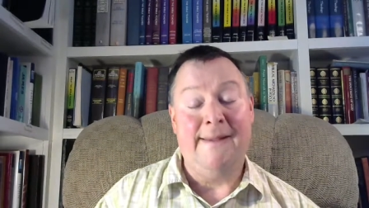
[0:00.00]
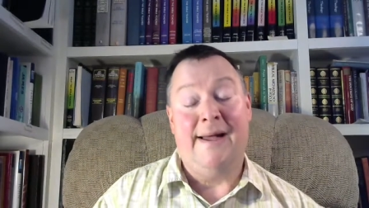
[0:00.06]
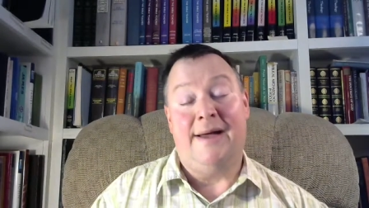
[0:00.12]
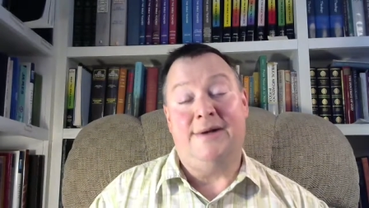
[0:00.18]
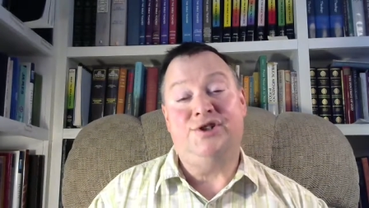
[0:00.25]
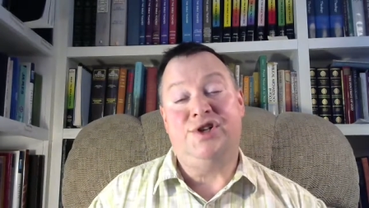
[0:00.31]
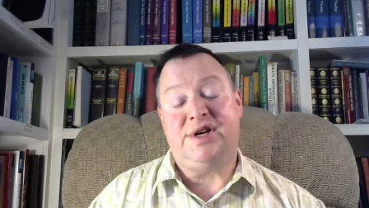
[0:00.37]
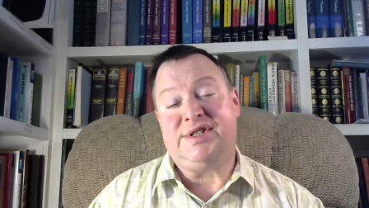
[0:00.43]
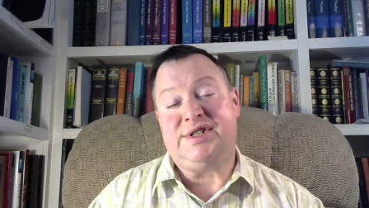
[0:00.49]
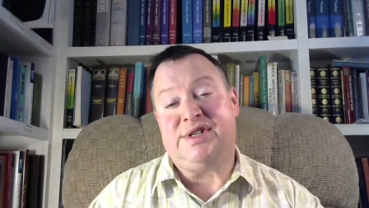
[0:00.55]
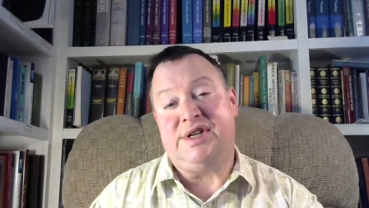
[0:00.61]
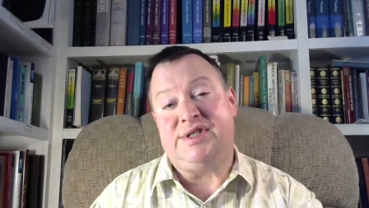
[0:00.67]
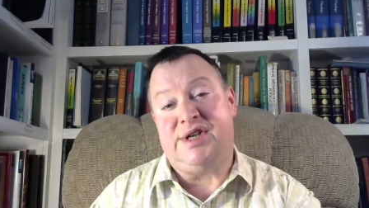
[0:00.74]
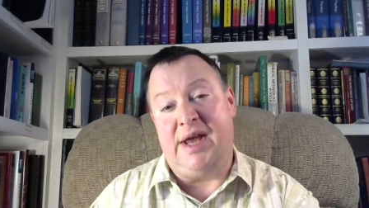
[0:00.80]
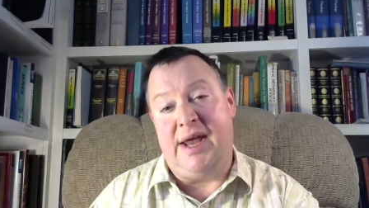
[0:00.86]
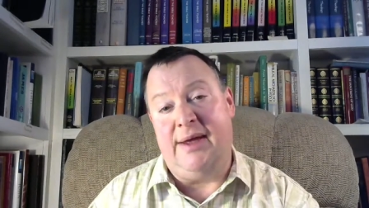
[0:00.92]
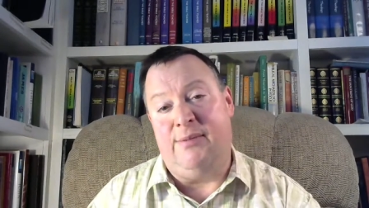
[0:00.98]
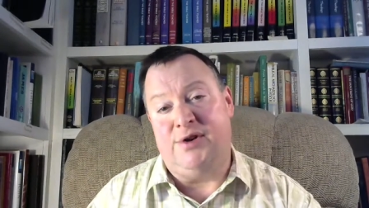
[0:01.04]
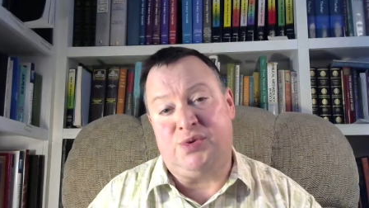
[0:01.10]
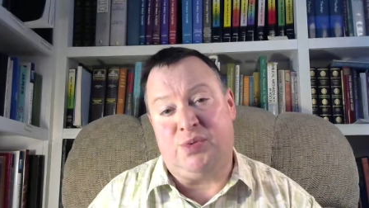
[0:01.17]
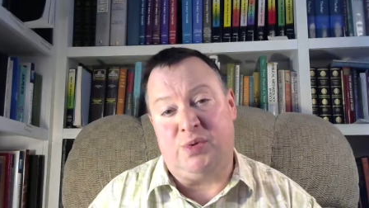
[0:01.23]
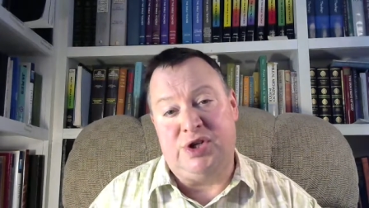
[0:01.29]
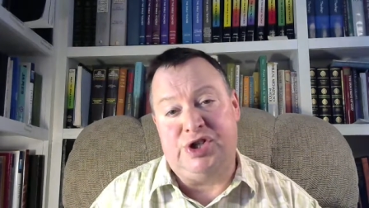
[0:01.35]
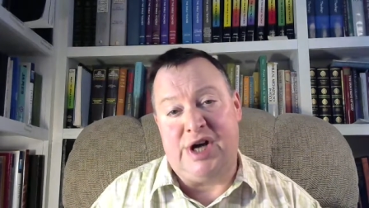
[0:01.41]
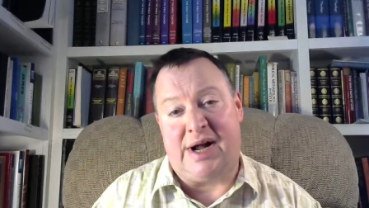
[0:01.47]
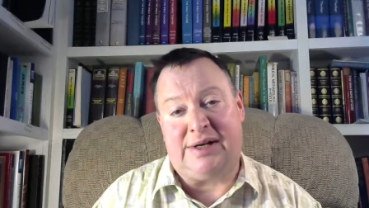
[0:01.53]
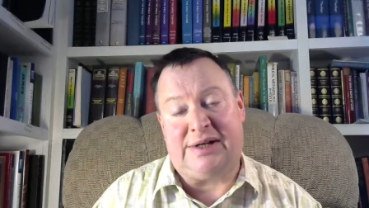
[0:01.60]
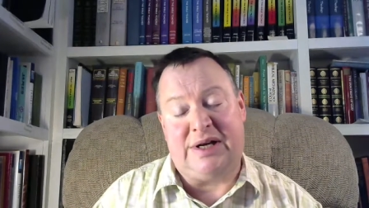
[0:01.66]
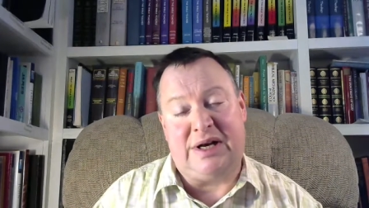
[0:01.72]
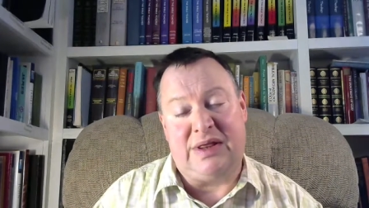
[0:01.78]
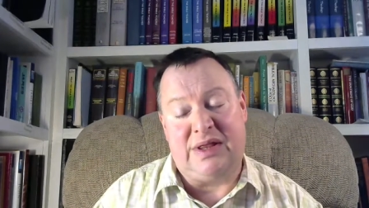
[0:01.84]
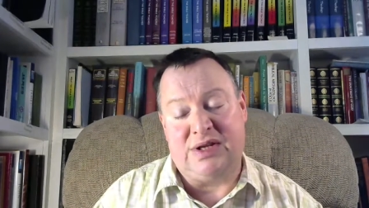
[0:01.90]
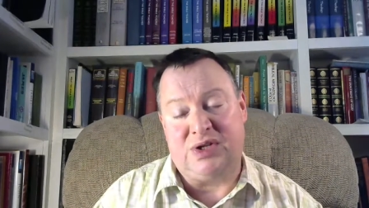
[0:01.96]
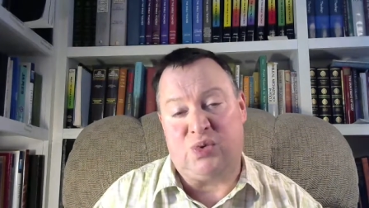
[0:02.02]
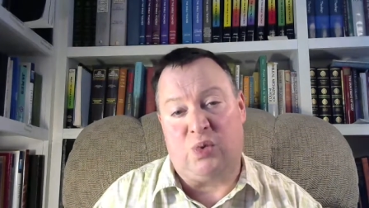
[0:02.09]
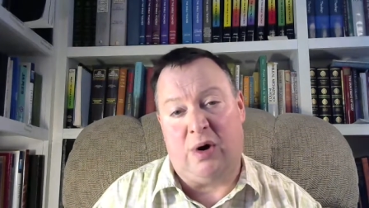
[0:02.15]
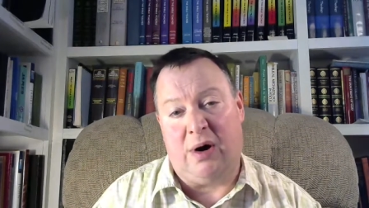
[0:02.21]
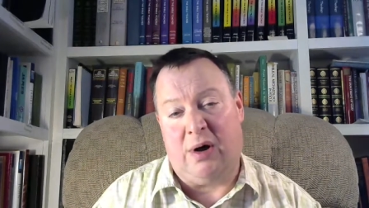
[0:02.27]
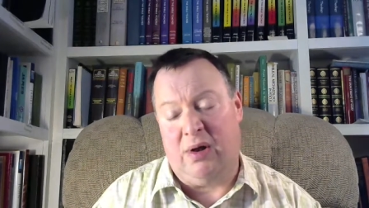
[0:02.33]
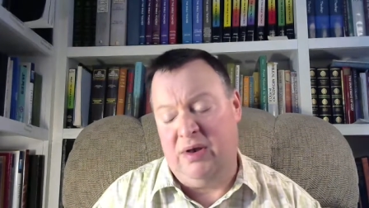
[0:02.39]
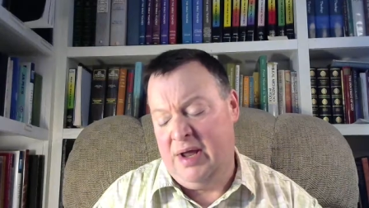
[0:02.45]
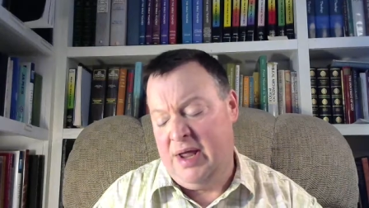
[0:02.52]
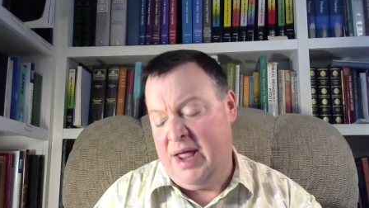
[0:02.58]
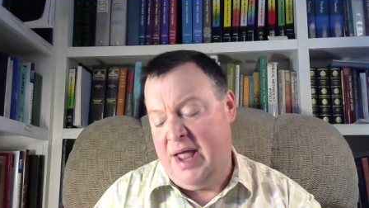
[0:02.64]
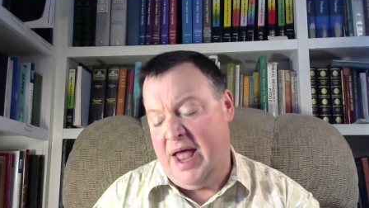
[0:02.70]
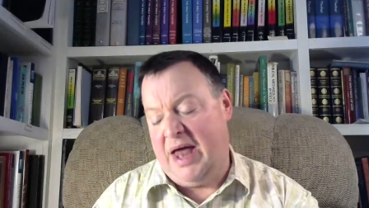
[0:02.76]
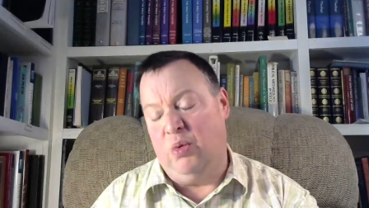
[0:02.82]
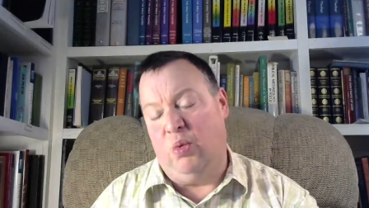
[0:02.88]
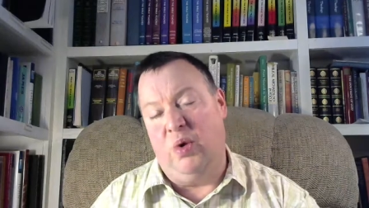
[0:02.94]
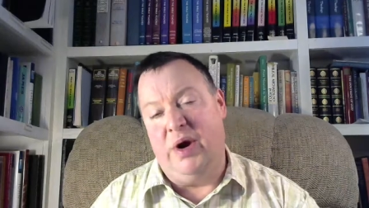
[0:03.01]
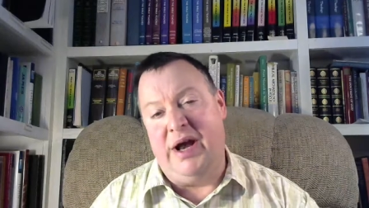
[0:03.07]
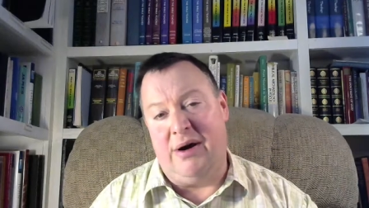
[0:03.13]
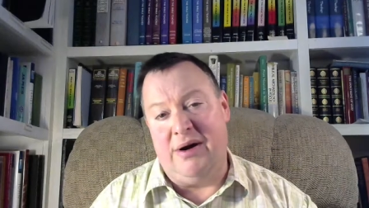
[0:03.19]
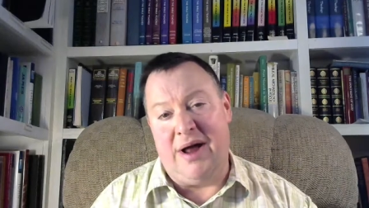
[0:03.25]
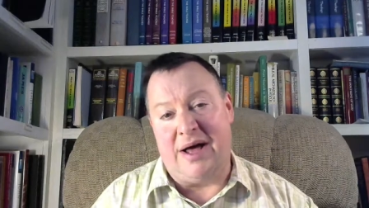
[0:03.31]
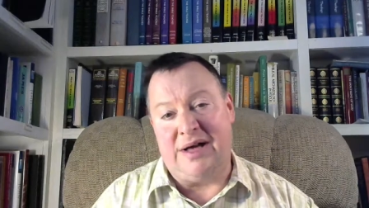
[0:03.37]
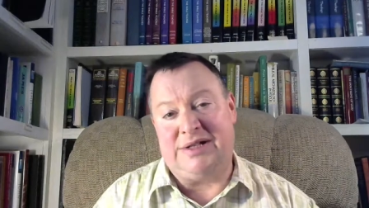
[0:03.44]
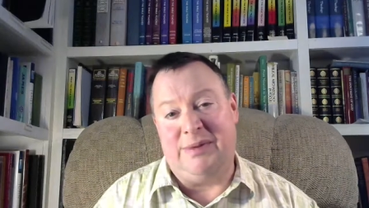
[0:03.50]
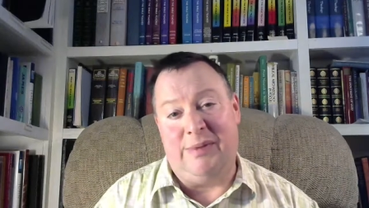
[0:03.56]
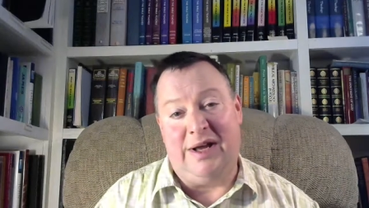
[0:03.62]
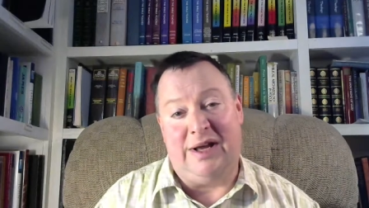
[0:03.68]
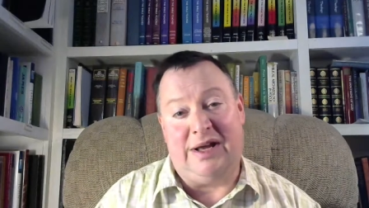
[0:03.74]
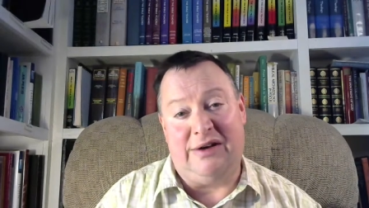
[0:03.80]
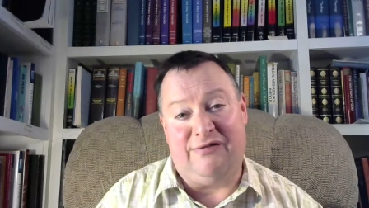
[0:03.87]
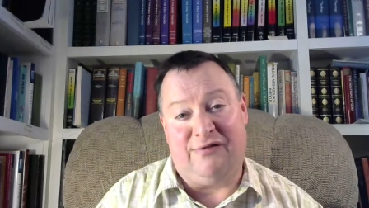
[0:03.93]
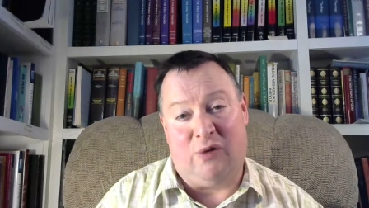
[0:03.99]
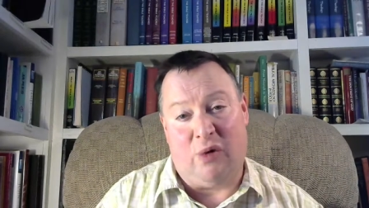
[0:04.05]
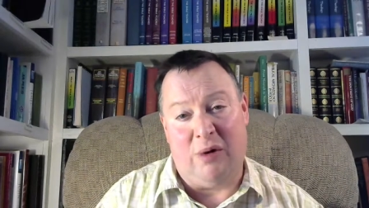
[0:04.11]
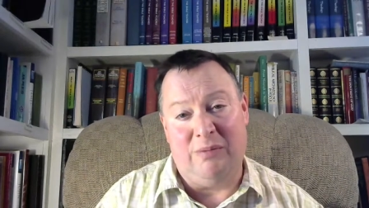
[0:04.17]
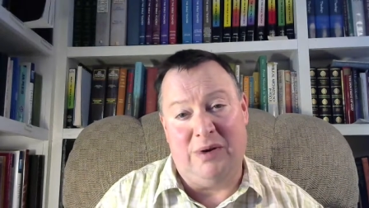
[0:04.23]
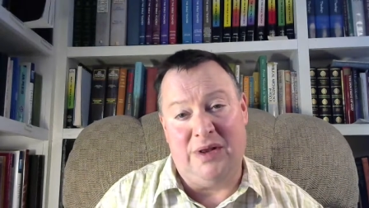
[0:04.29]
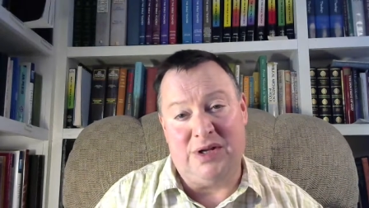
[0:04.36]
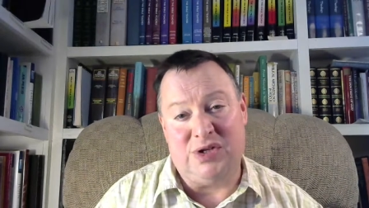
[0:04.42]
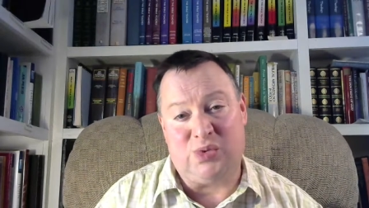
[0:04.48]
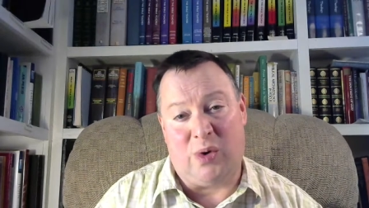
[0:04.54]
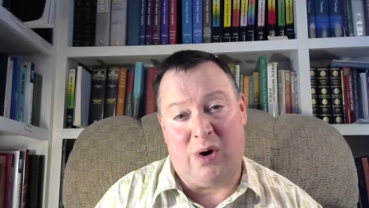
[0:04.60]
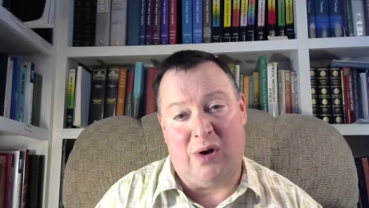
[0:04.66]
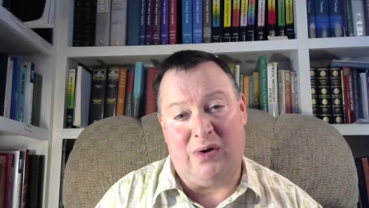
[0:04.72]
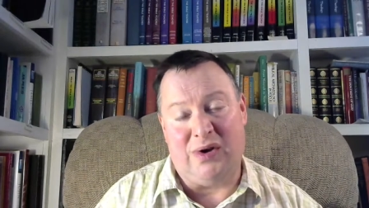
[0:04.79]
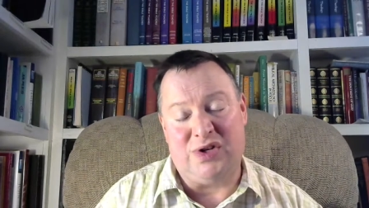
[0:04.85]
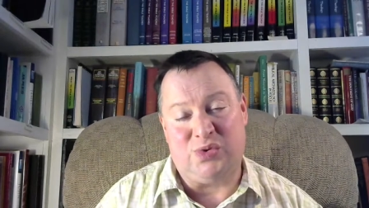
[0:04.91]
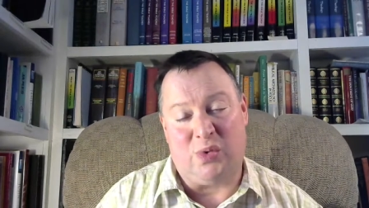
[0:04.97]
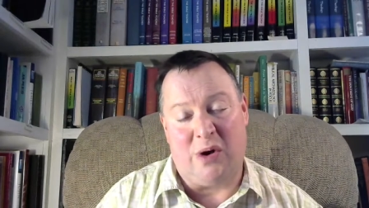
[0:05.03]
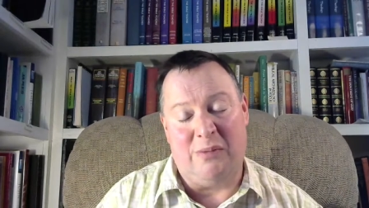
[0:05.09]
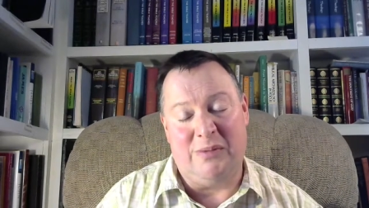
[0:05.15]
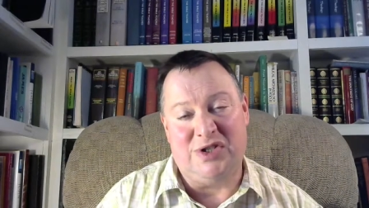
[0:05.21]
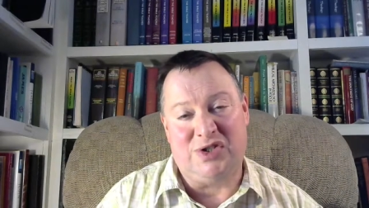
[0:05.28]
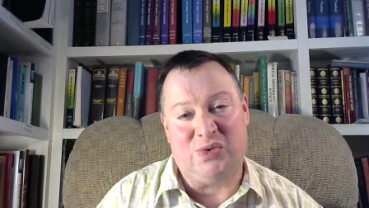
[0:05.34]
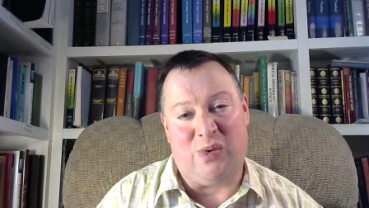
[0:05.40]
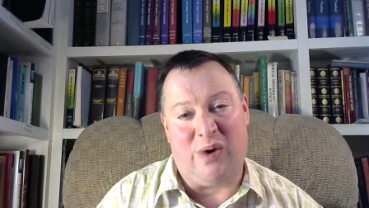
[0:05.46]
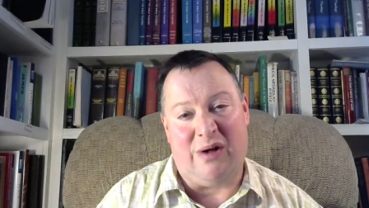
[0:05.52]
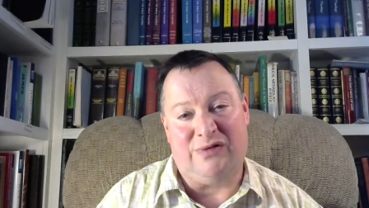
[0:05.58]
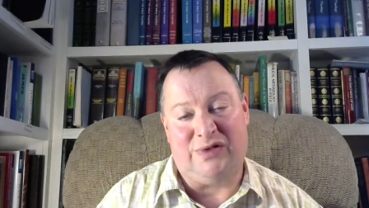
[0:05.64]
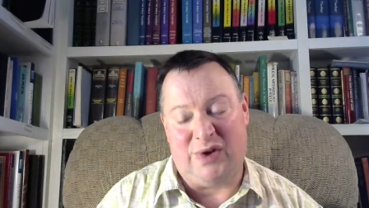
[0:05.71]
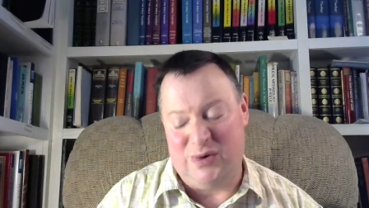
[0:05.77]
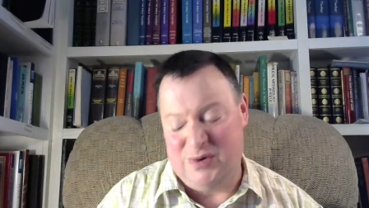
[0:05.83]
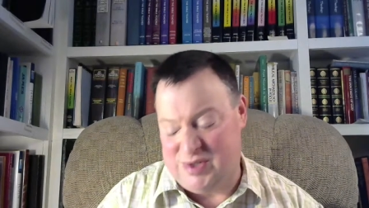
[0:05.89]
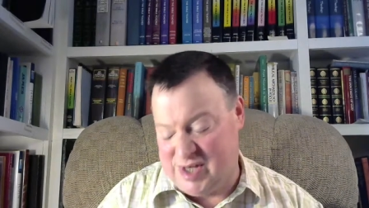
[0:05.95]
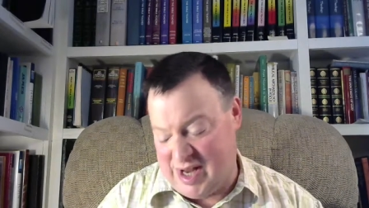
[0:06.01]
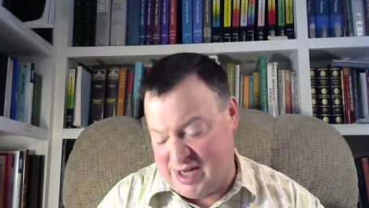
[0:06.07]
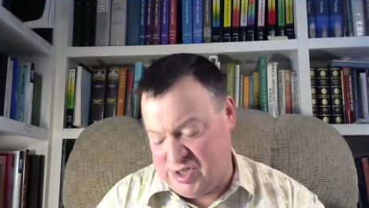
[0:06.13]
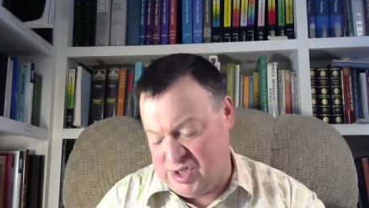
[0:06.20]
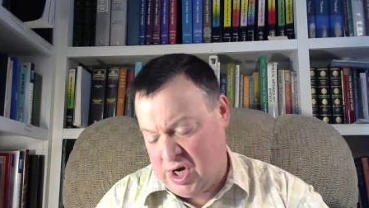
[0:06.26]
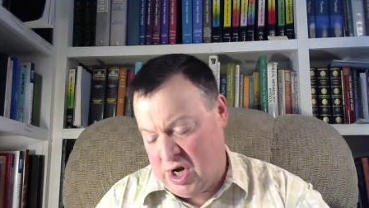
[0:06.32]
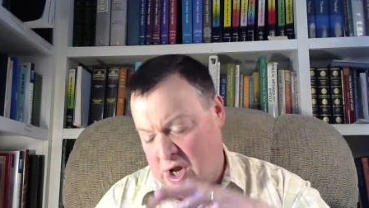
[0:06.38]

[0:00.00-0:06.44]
And just as he was rejected in this world, and we are not to be conformed to this world, as Romans 12 2 says,